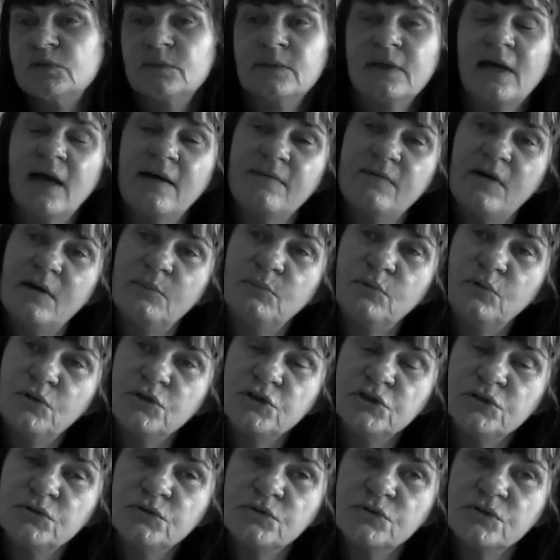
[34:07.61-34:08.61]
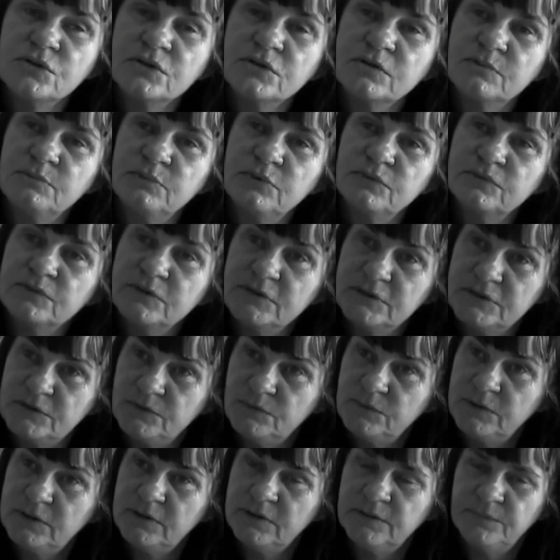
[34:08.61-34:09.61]
and we gave our boy children to Puftas to
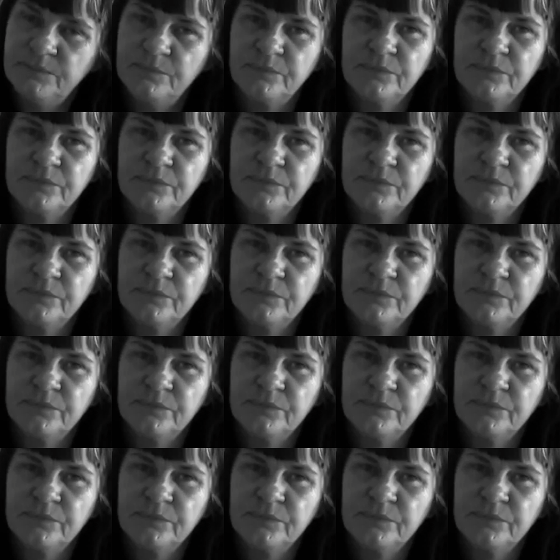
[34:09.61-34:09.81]
rear.